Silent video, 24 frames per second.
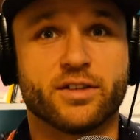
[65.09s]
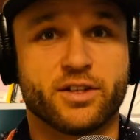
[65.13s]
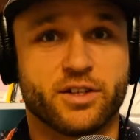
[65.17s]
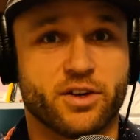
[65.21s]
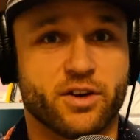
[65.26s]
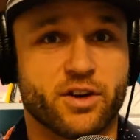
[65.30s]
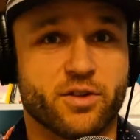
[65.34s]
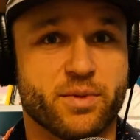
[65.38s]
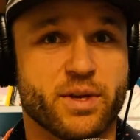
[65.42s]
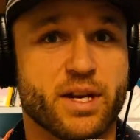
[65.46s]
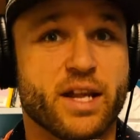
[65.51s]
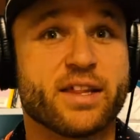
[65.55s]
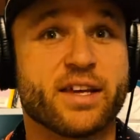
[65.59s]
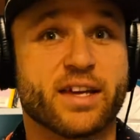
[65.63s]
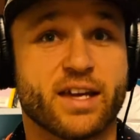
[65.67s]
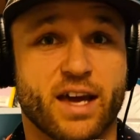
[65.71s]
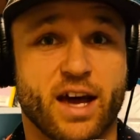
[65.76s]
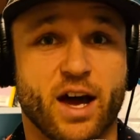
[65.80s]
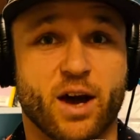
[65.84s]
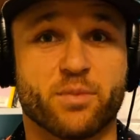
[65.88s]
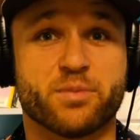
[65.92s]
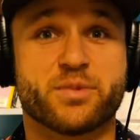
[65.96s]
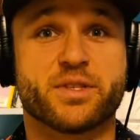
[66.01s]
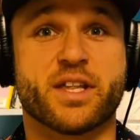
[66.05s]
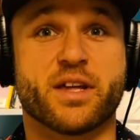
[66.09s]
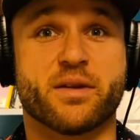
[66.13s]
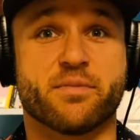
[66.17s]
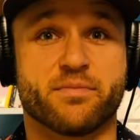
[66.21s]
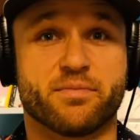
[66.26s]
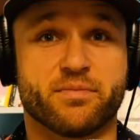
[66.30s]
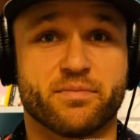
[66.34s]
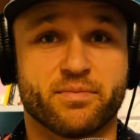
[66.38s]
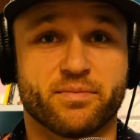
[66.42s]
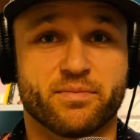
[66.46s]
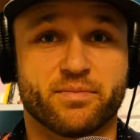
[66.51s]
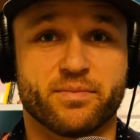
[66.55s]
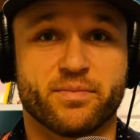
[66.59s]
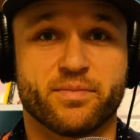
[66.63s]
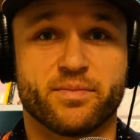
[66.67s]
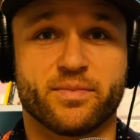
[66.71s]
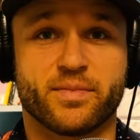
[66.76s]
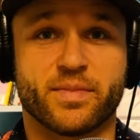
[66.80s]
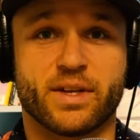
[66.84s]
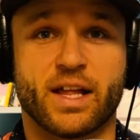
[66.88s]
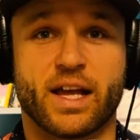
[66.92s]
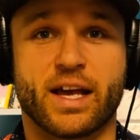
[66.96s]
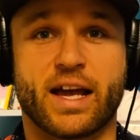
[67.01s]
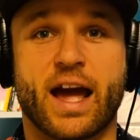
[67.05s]
You know what I mean? I think it helps them
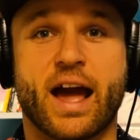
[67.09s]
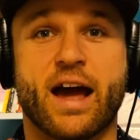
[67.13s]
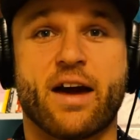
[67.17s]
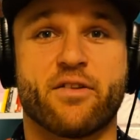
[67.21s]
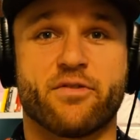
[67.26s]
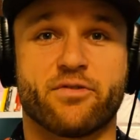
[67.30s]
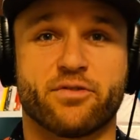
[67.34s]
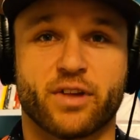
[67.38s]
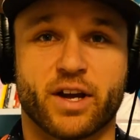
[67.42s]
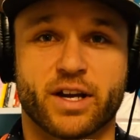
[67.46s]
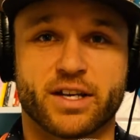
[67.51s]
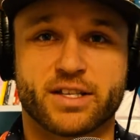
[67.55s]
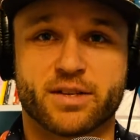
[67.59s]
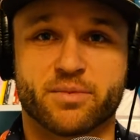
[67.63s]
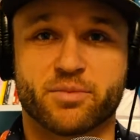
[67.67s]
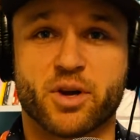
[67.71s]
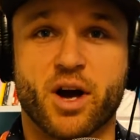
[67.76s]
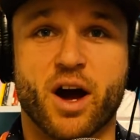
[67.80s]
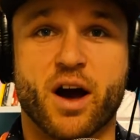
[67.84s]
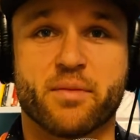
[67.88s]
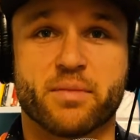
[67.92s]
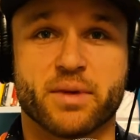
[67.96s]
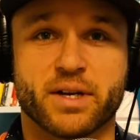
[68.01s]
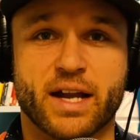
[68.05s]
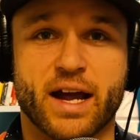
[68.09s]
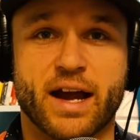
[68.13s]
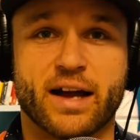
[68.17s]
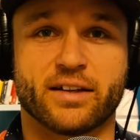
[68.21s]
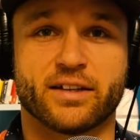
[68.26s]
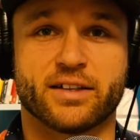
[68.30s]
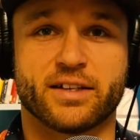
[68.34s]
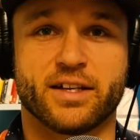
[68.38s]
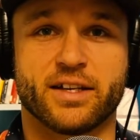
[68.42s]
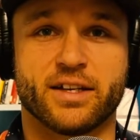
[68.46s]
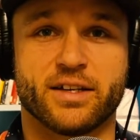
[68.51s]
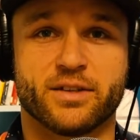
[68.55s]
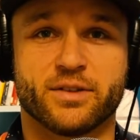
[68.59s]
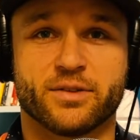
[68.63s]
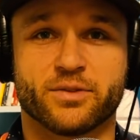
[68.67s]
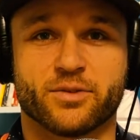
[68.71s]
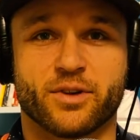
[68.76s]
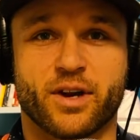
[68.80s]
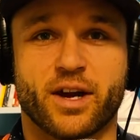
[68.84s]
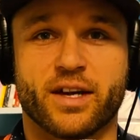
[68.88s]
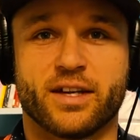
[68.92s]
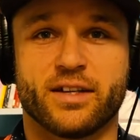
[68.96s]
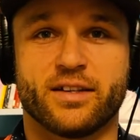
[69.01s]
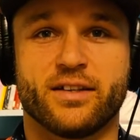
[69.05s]
like have like some commonality,
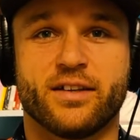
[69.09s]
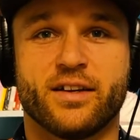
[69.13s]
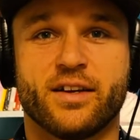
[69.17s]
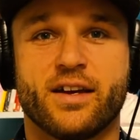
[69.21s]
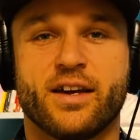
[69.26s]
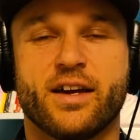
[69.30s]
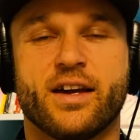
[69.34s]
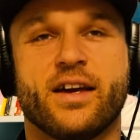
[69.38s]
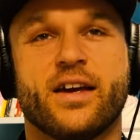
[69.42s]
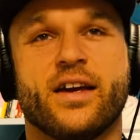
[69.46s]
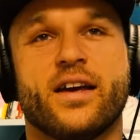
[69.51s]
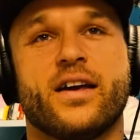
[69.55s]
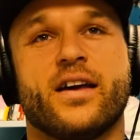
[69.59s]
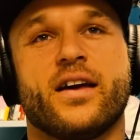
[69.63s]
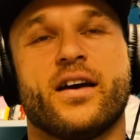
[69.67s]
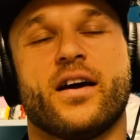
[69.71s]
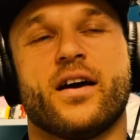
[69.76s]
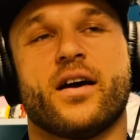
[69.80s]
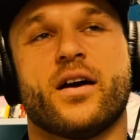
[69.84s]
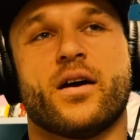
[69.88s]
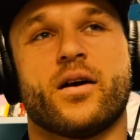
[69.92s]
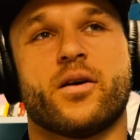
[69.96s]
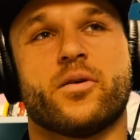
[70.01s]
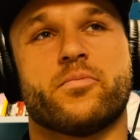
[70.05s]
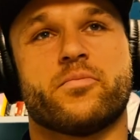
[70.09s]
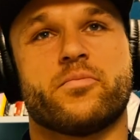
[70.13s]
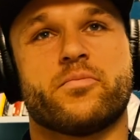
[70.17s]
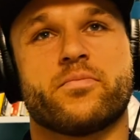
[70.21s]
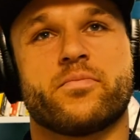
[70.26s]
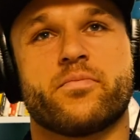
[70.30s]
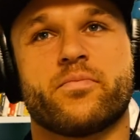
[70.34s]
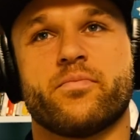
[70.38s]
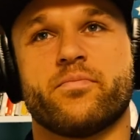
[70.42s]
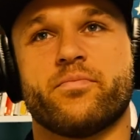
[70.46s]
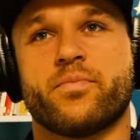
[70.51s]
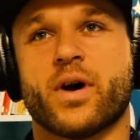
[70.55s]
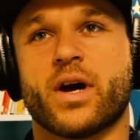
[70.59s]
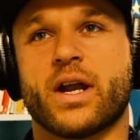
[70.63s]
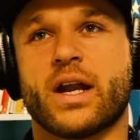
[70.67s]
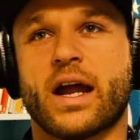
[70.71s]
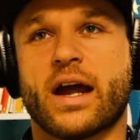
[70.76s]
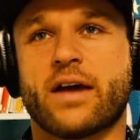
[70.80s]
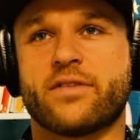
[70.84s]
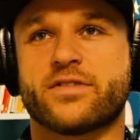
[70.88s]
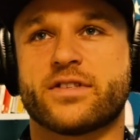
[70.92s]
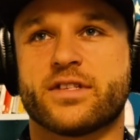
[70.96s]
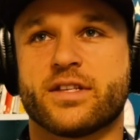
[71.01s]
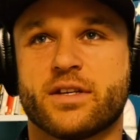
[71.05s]
right? Mm-hmm. But
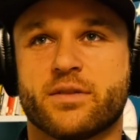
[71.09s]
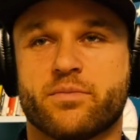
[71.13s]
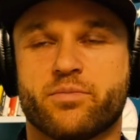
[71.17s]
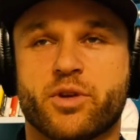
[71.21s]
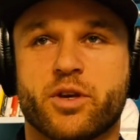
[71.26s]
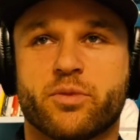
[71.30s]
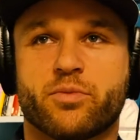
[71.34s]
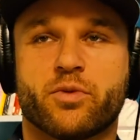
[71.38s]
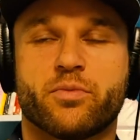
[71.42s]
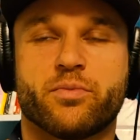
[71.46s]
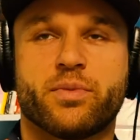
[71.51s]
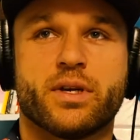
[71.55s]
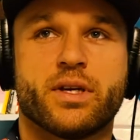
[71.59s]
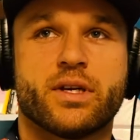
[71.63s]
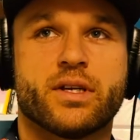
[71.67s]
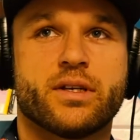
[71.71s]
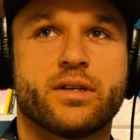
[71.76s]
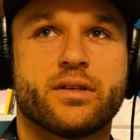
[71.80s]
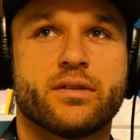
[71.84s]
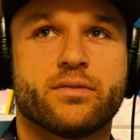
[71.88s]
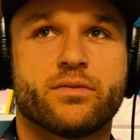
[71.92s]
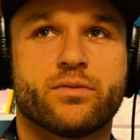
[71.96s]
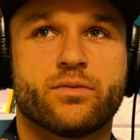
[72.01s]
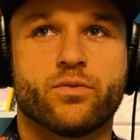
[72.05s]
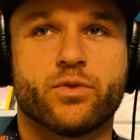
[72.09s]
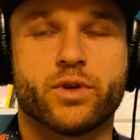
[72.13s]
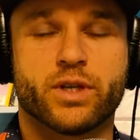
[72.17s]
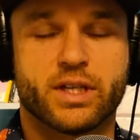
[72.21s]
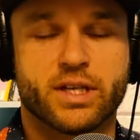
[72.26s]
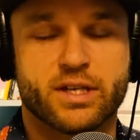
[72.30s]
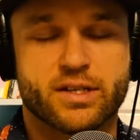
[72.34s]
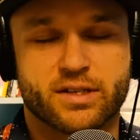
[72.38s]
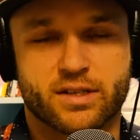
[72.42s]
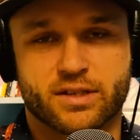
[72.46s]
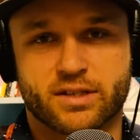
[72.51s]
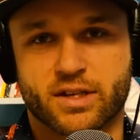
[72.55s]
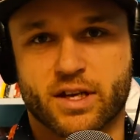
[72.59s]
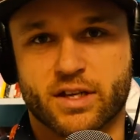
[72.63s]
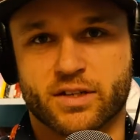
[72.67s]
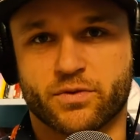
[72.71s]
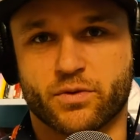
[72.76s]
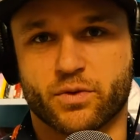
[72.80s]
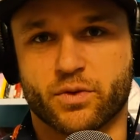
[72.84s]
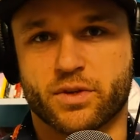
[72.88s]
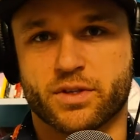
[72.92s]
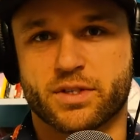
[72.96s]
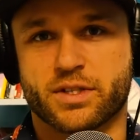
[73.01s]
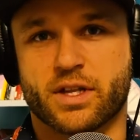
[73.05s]
I've seen people be really
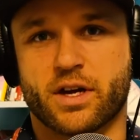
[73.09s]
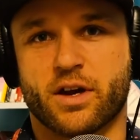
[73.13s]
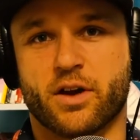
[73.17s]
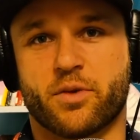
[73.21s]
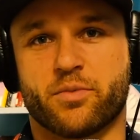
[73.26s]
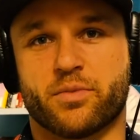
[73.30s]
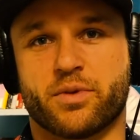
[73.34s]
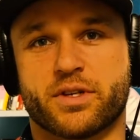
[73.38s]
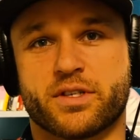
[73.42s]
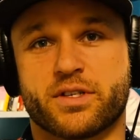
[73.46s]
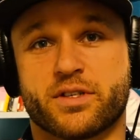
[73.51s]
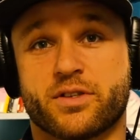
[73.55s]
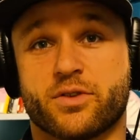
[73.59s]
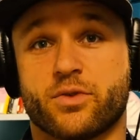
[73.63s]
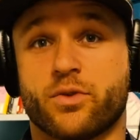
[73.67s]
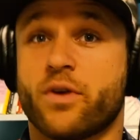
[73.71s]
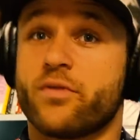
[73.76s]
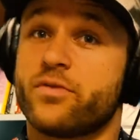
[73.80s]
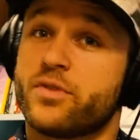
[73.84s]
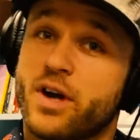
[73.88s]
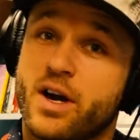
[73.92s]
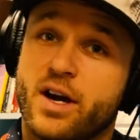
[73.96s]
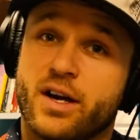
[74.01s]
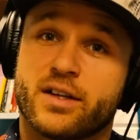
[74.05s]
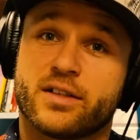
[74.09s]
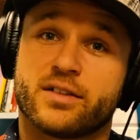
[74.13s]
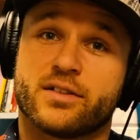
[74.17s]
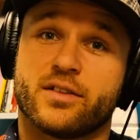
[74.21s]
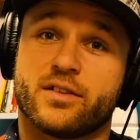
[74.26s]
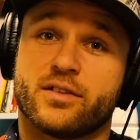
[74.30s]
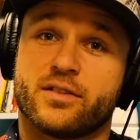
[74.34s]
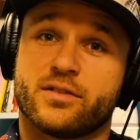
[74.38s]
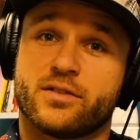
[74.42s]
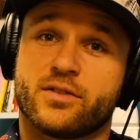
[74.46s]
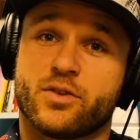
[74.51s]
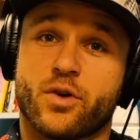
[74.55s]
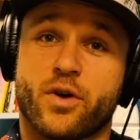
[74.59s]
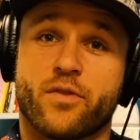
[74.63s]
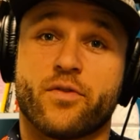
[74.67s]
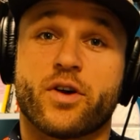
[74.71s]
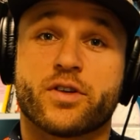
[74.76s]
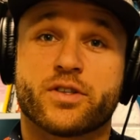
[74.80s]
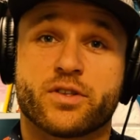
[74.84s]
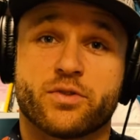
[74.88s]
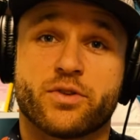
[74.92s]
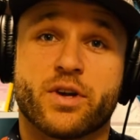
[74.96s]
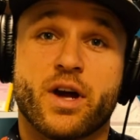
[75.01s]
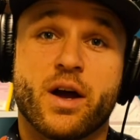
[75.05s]
successful as therapists who have
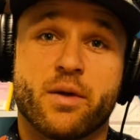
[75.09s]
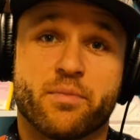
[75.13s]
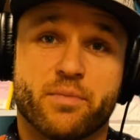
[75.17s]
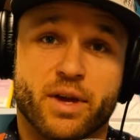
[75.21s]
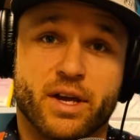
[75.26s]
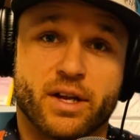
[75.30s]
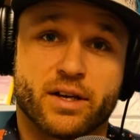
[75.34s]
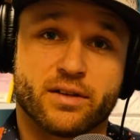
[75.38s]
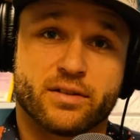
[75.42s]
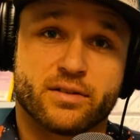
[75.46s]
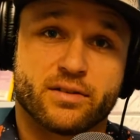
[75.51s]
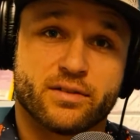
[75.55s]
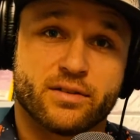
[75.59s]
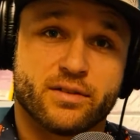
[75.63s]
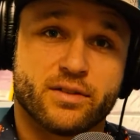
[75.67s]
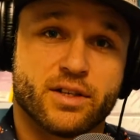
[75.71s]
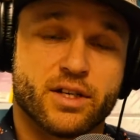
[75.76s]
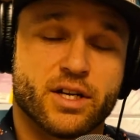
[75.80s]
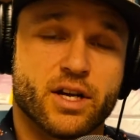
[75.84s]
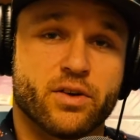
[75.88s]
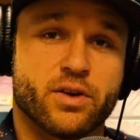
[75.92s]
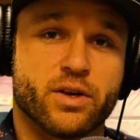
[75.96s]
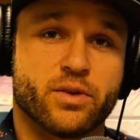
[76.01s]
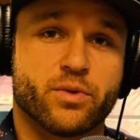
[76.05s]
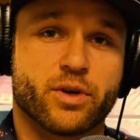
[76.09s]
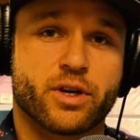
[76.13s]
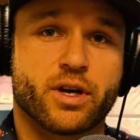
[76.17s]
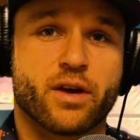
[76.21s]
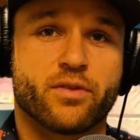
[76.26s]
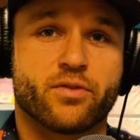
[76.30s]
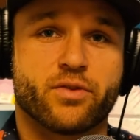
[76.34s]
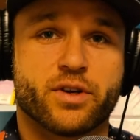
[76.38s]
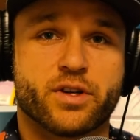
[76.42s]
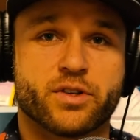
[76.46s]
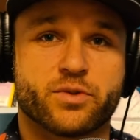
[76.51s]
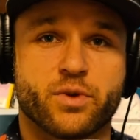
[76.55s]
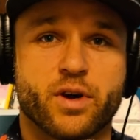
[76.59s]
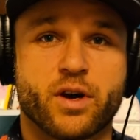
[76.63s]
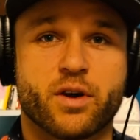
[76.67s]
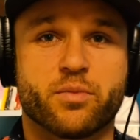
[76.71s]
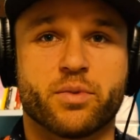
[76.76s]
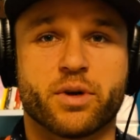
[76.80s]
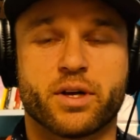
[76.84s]
also not been, in recovery as well.